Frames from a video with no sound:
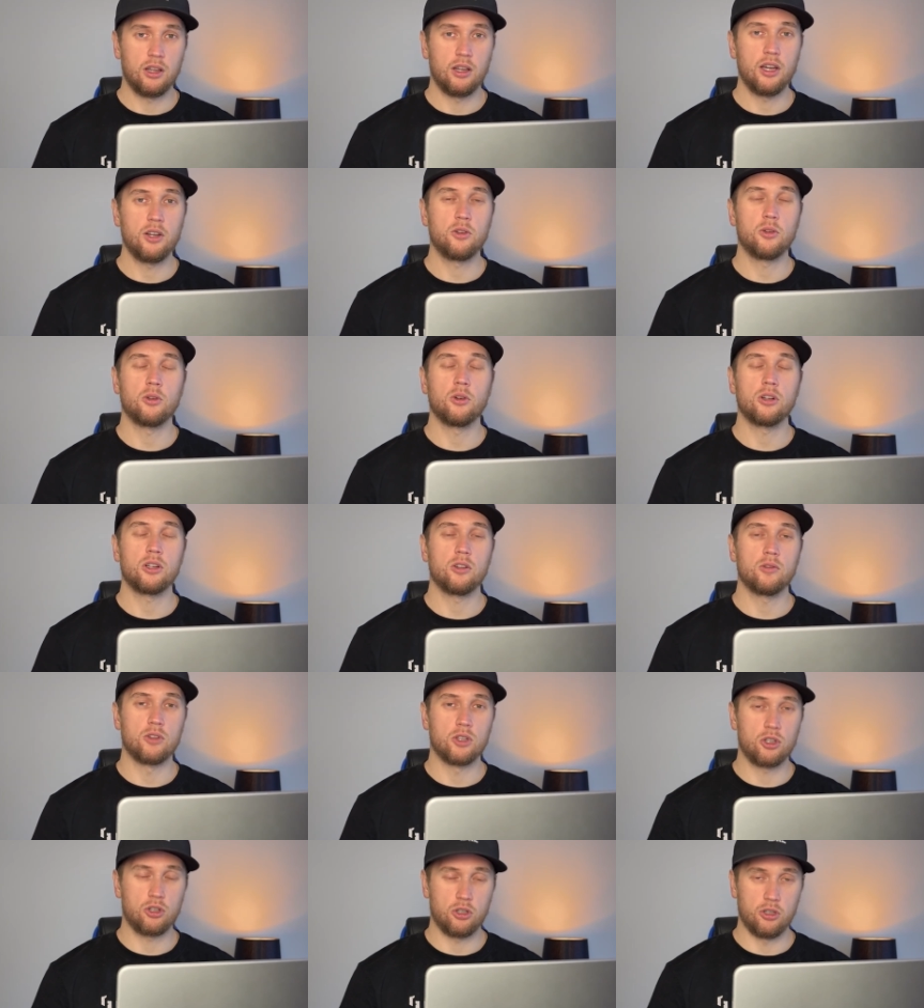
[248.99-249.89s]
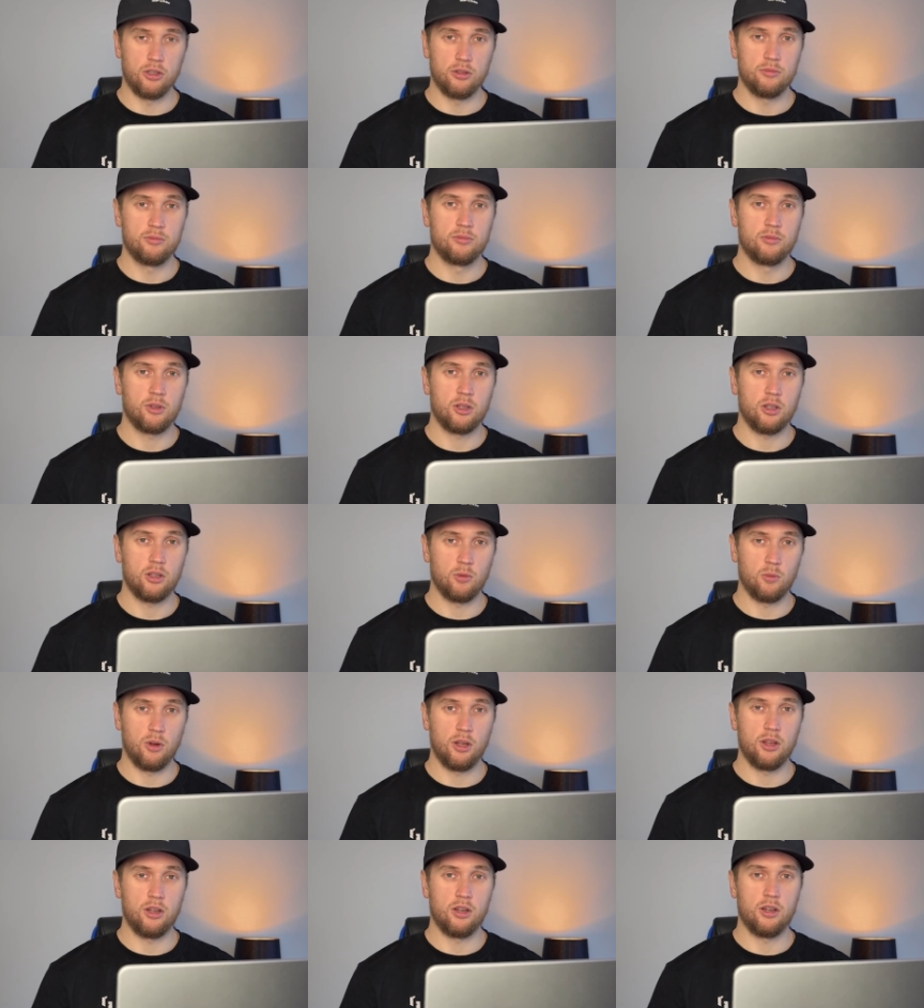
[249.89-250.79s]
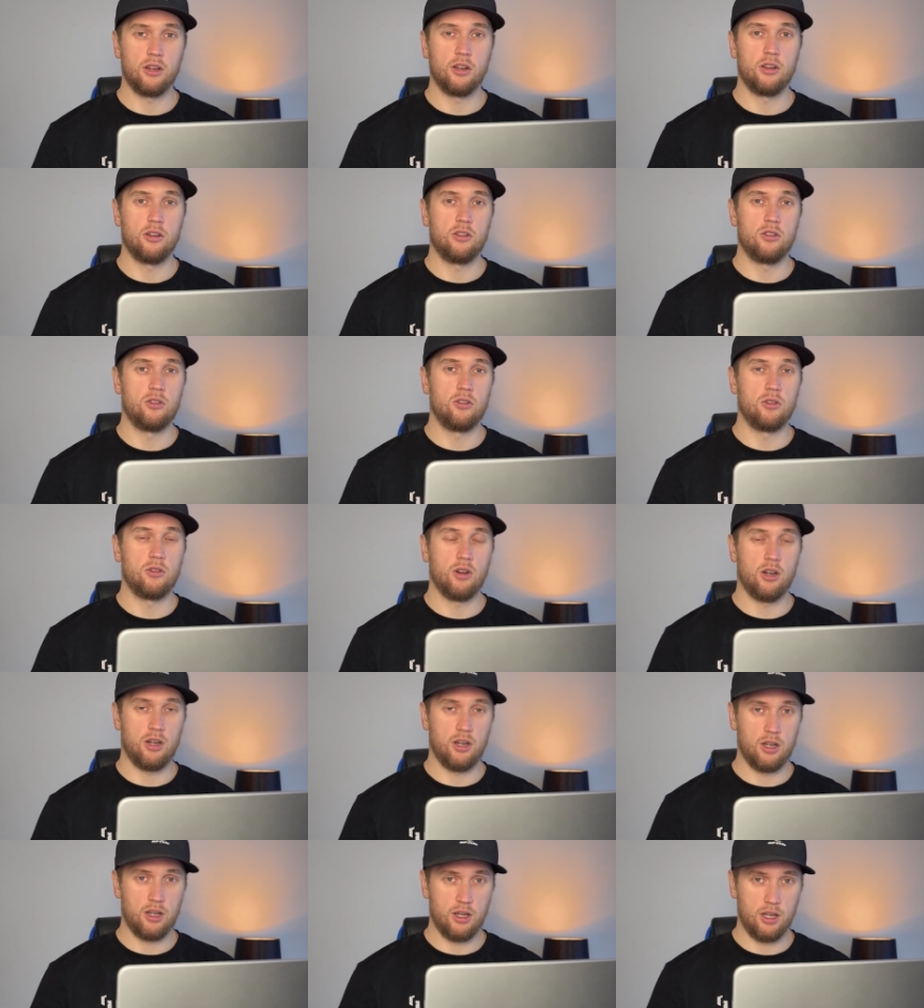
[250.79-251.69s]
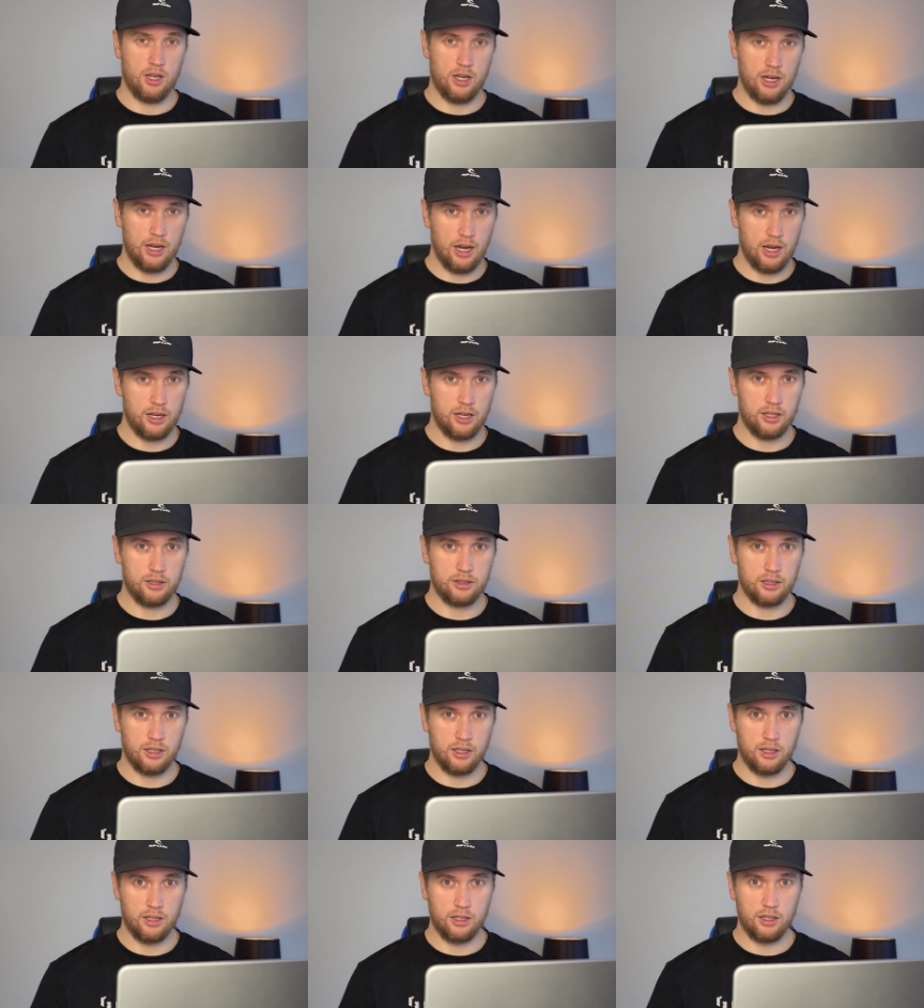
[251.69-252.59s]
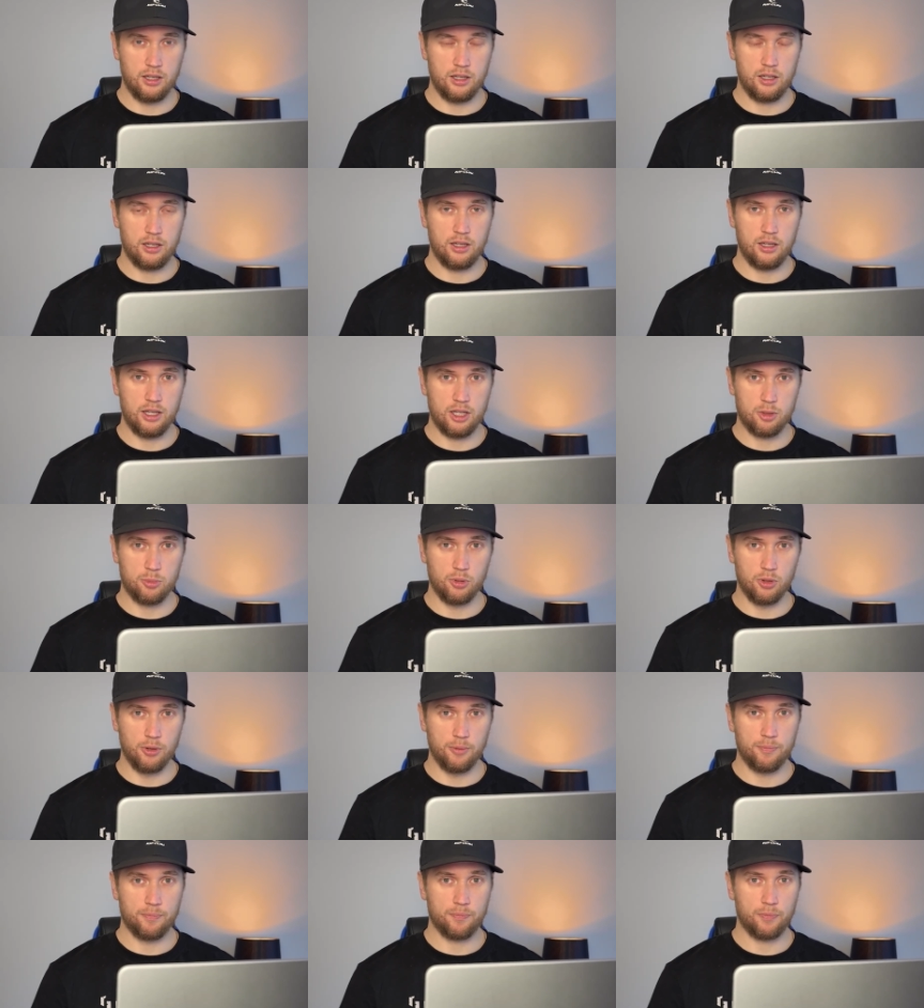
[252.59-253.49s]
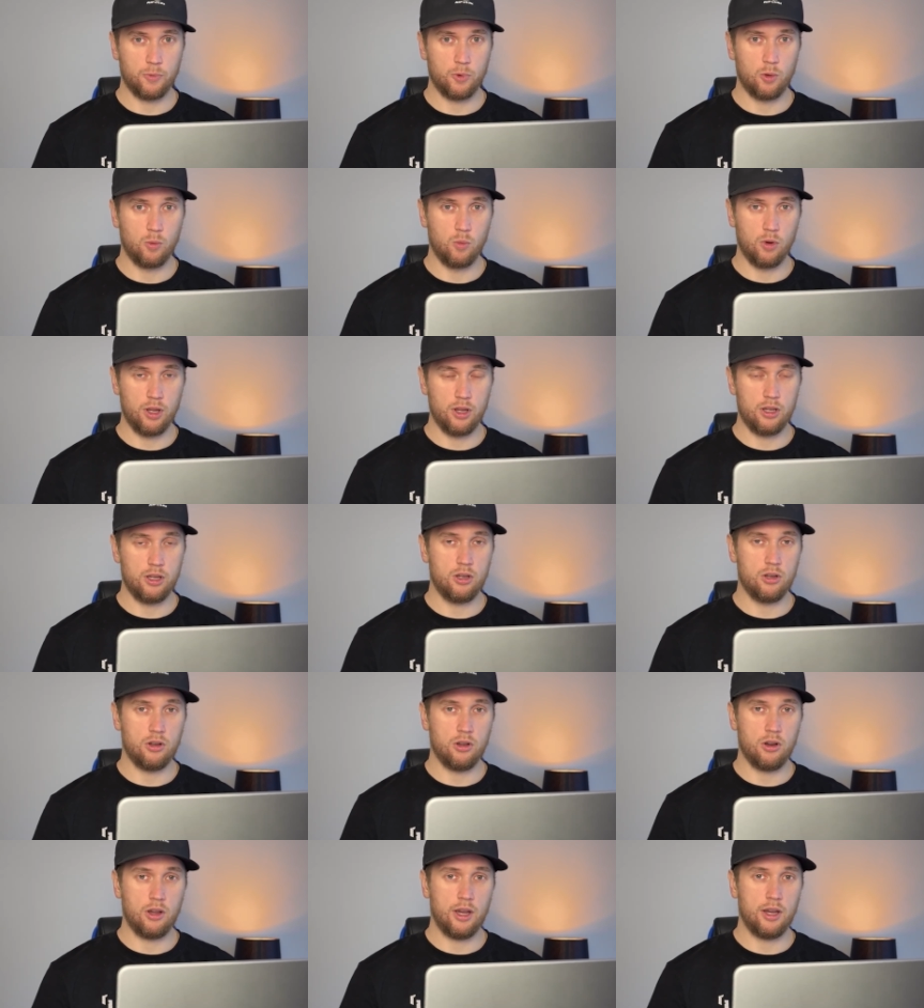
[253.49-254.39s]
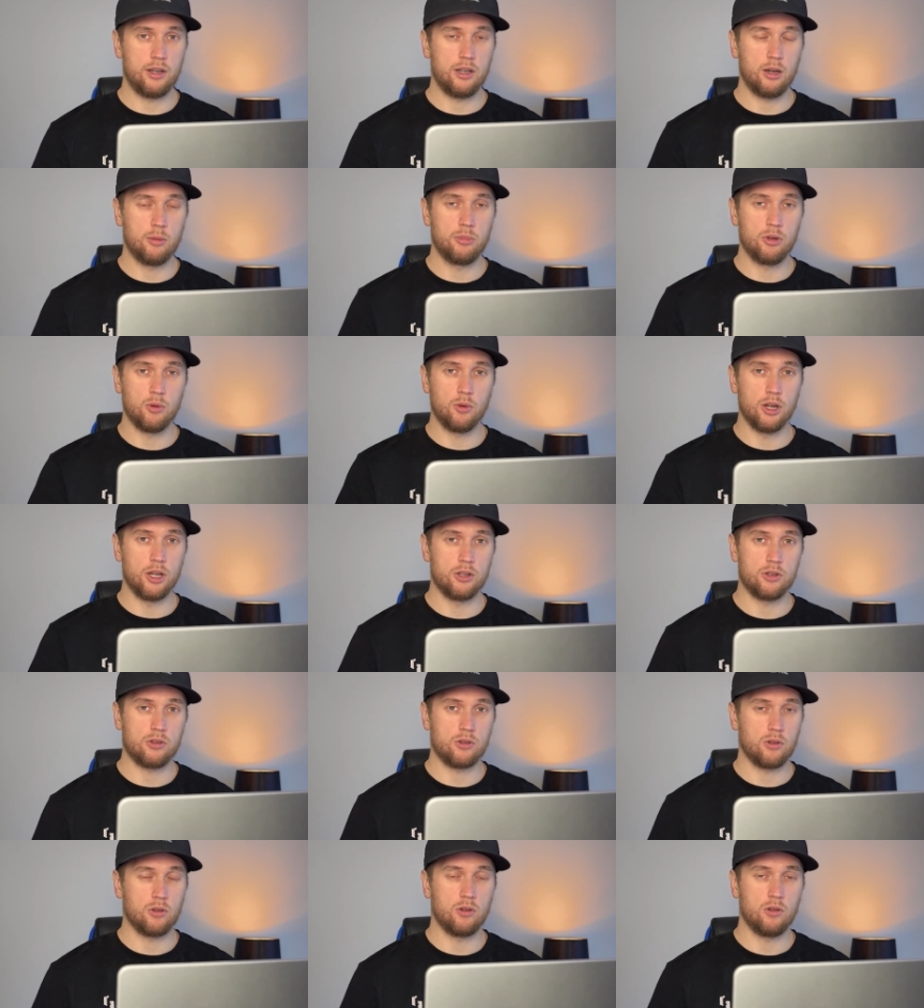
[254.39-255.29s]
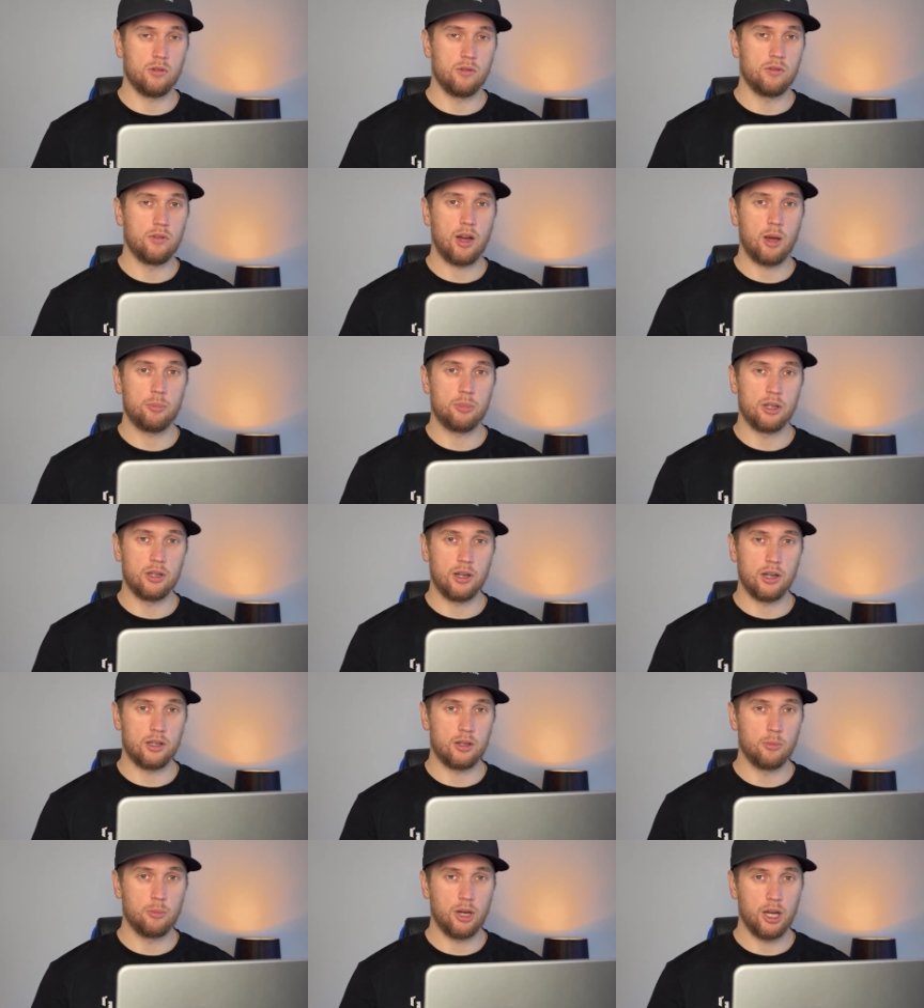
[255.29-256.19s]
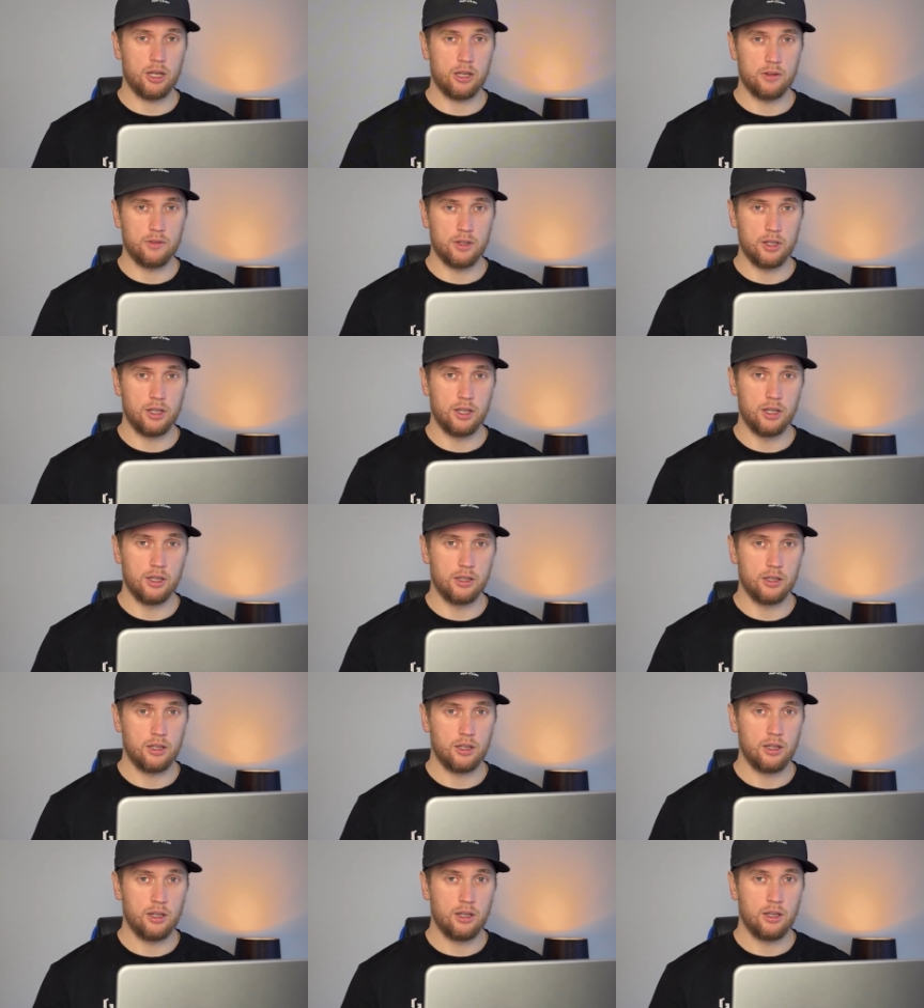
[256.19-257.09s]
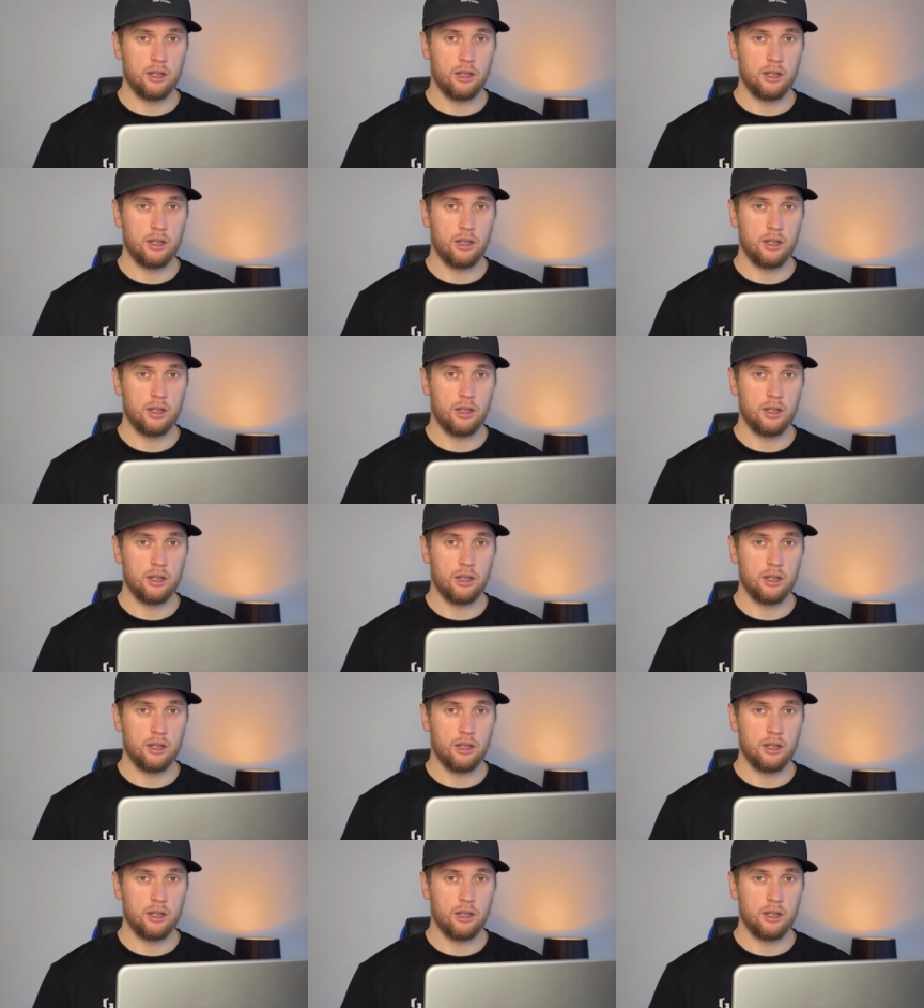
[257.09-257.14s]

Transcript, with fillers: they do not give a shit whether you are a n8n expert, whether you know AWS or VAPI like the back of your hand.